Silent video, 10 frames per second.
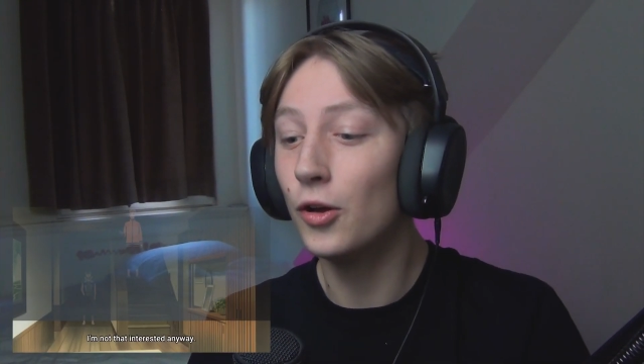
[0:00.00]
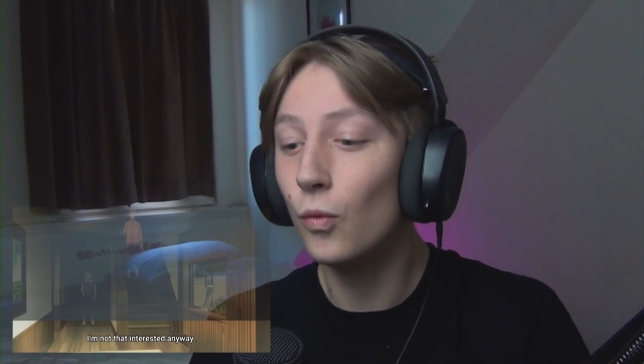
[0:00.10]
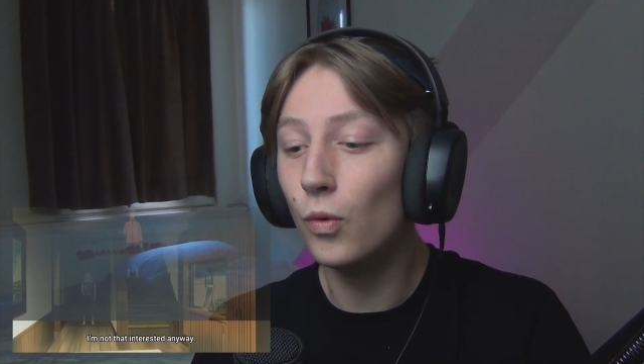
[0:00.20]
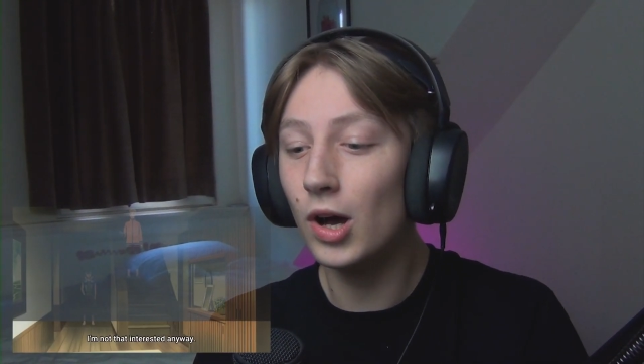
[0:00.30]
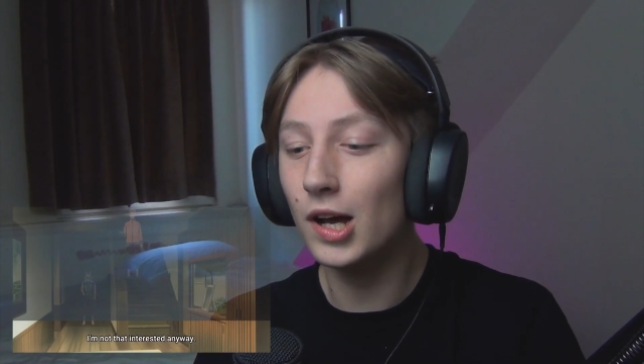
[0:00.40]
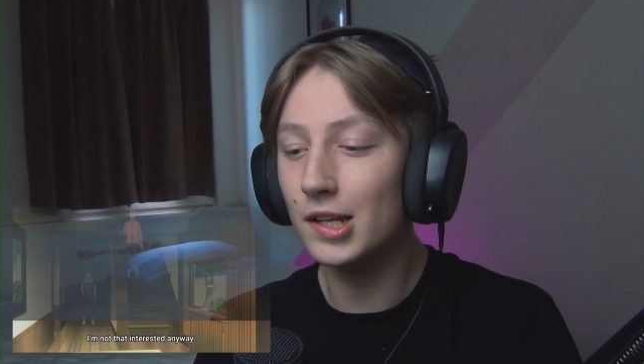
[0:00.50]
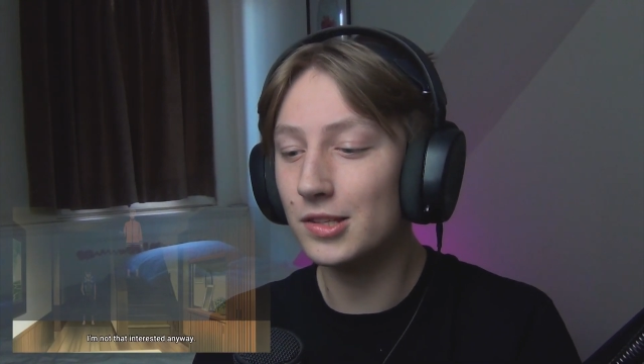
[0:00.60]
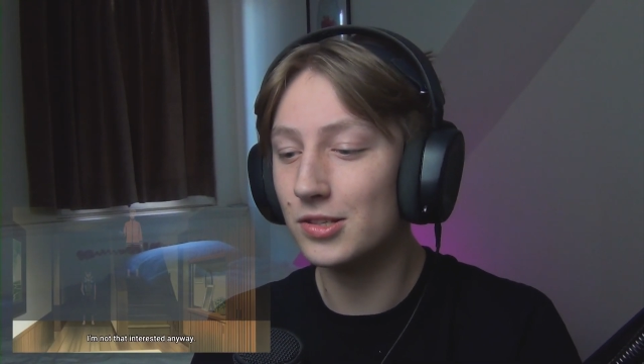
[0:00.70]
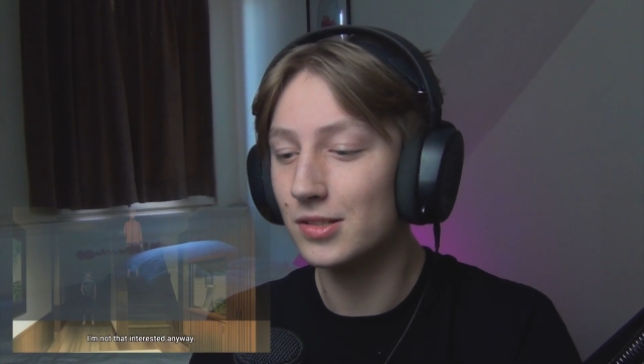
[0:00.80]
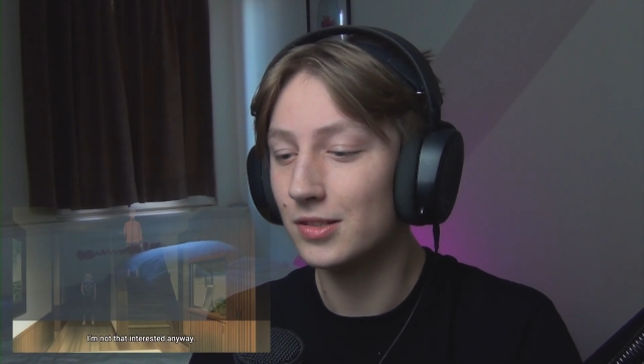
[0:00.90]

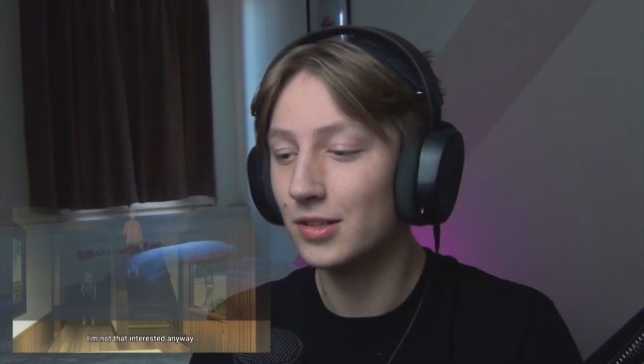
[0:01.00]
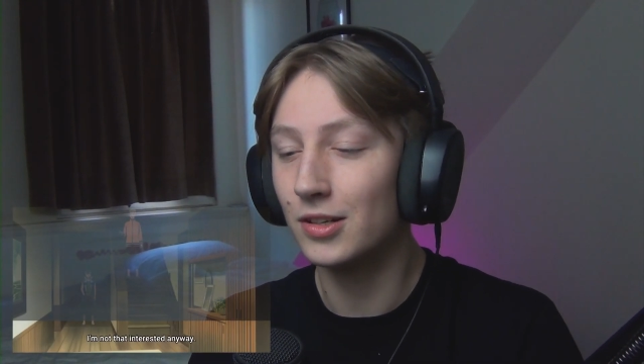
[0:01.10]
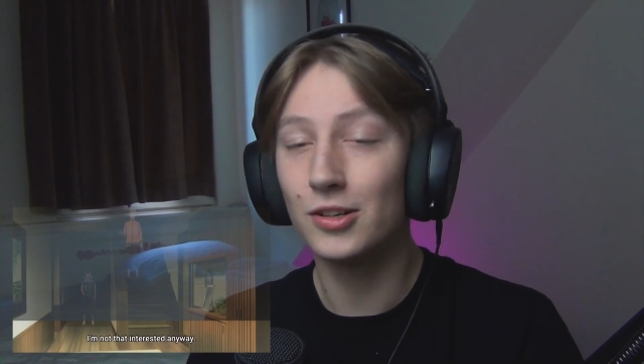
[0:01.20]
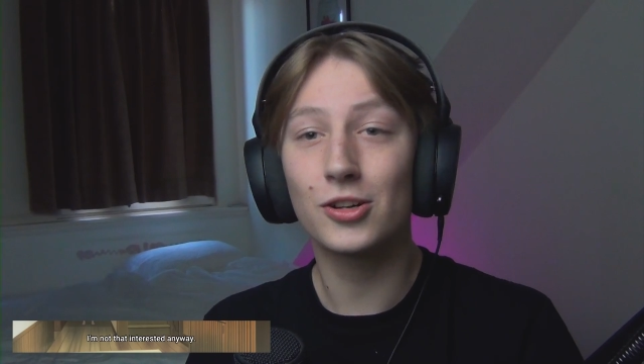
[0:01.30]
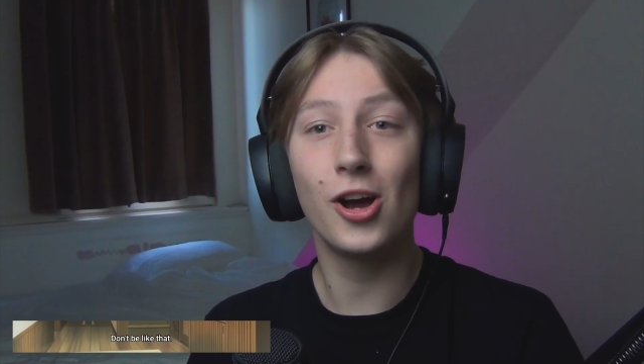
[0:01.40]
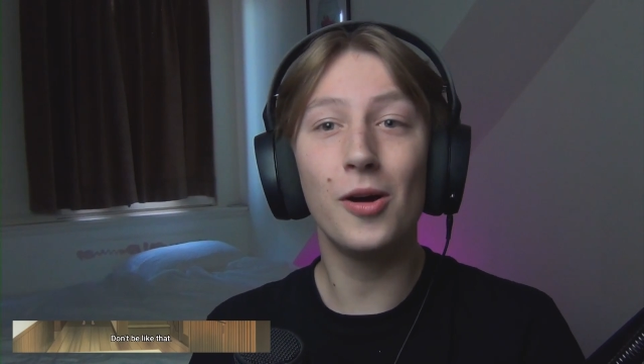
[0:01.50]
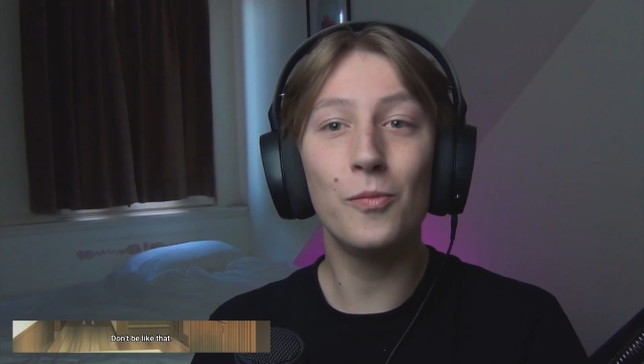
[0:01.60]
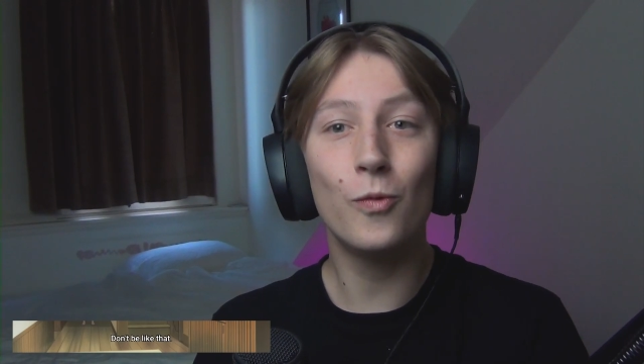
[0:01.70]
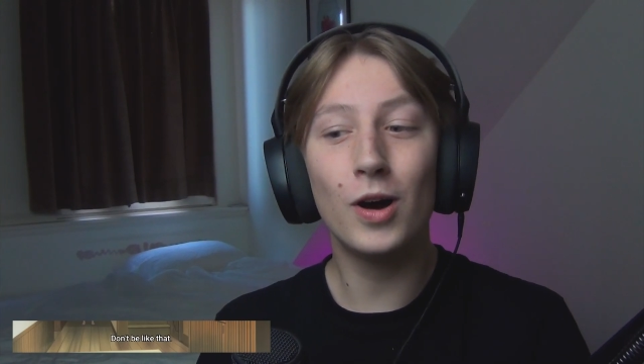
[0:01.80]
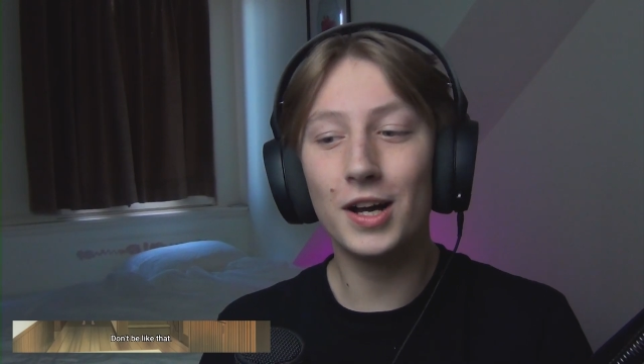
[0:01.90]
What?
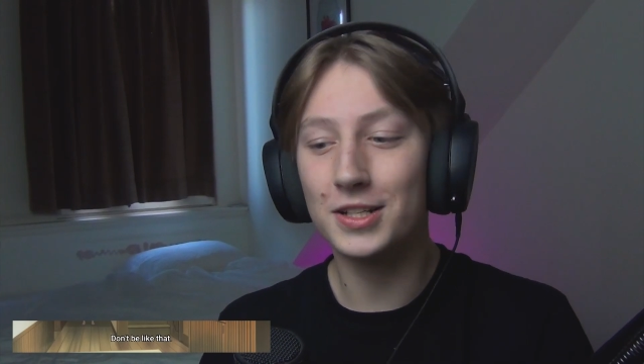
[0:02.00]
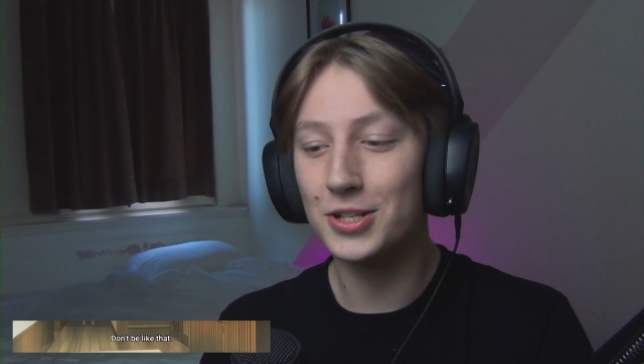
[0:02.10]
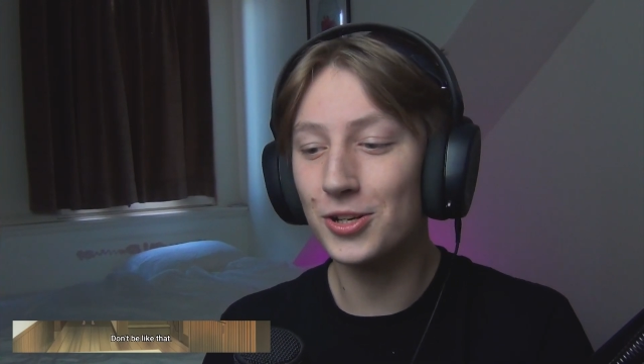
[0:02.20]
Come watch,